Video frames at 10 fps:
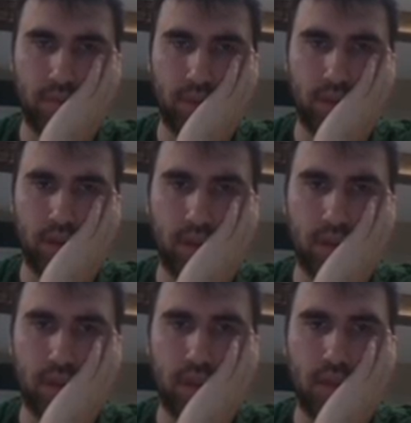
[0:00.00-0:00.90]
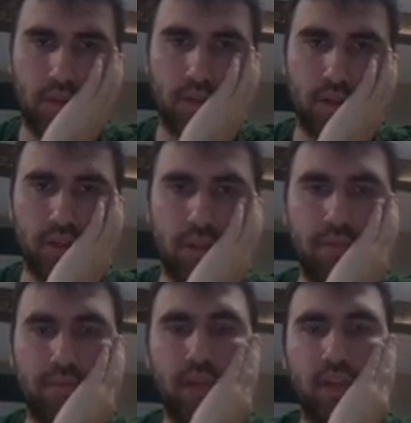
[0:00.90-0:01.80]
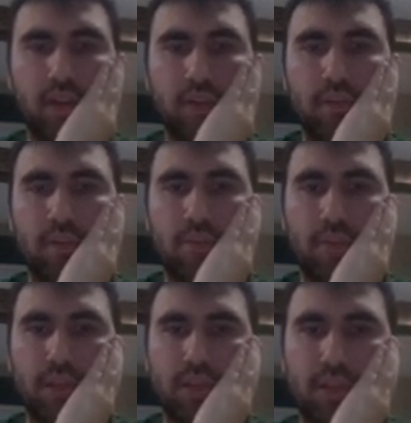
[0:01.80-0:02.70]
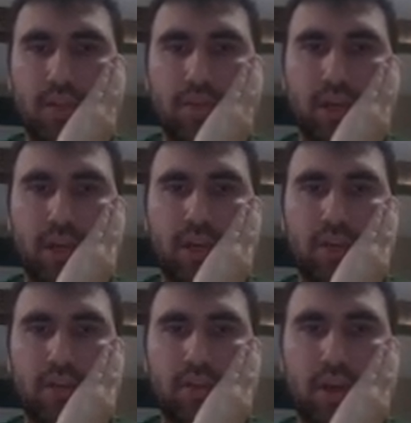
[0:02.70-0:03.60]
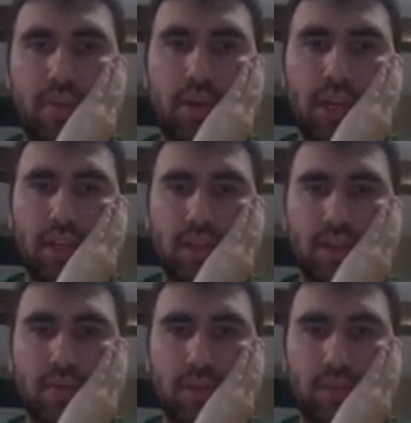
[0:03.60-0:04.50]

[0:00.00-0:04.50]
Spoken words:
And I think then I want to start fighting for the b and c files. I'm on a7.